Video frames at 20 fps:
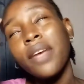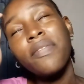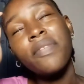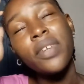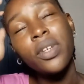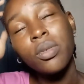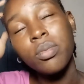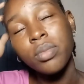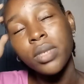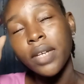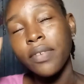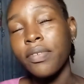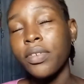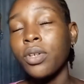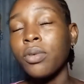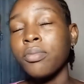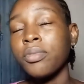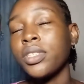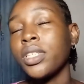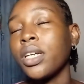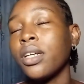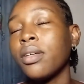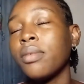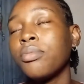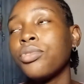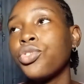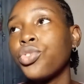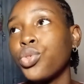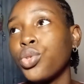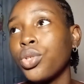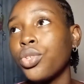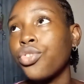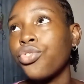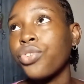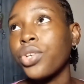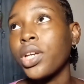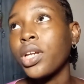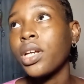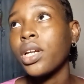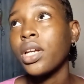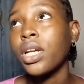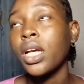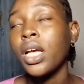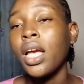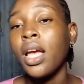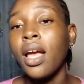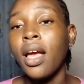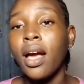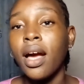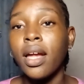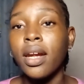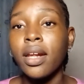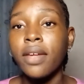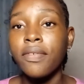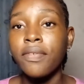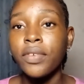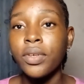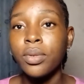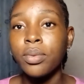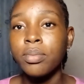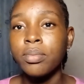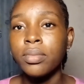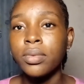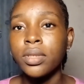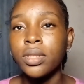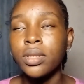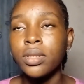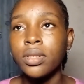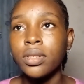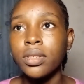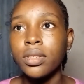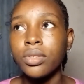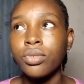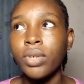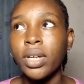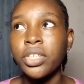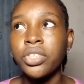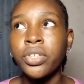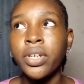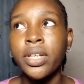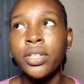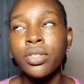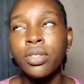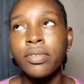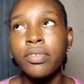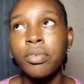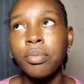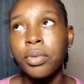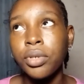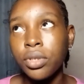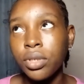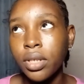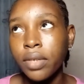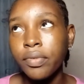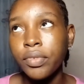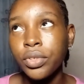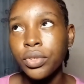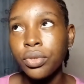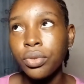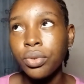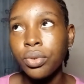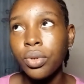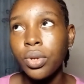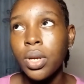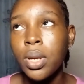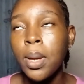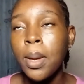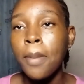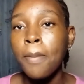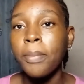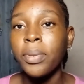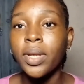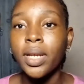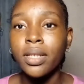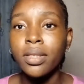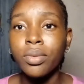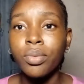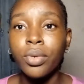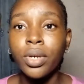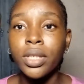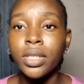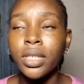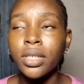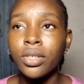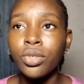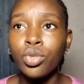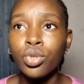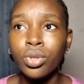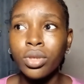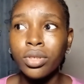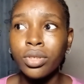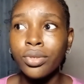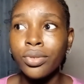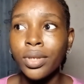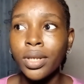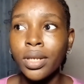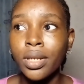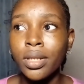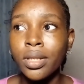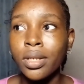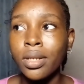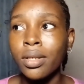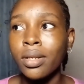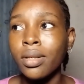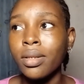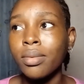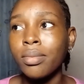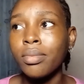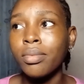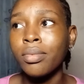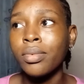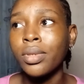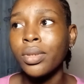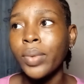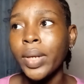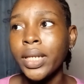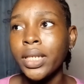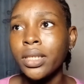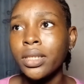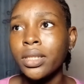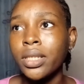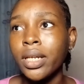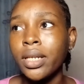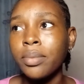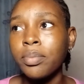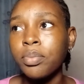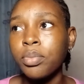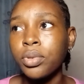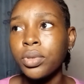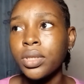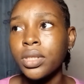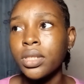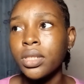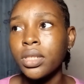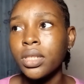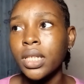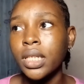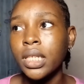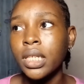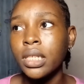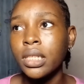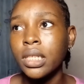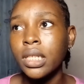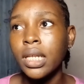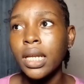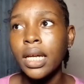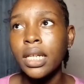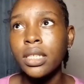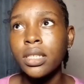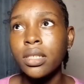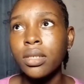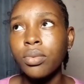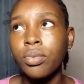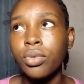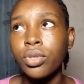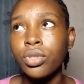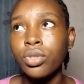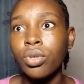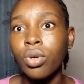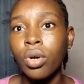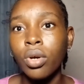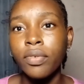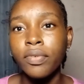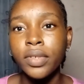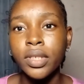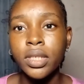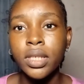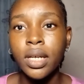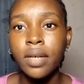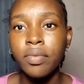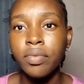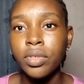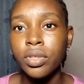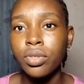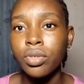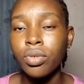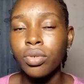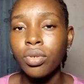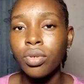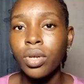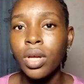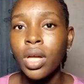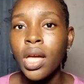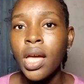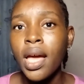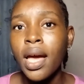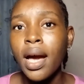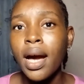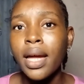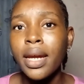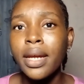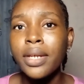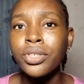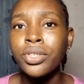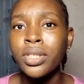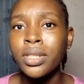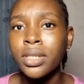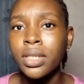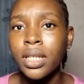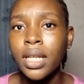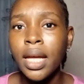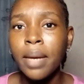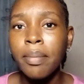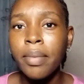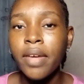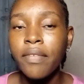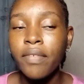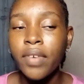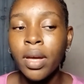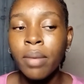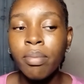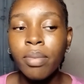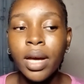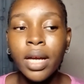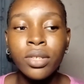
I filmed I filmed um Truth or Drink, and I filmed no I tried to film another video, but that didn't work. The Truth or Drink, um why didn't I post it? I think the lighting was off in that video, and I just didn't like my vibe.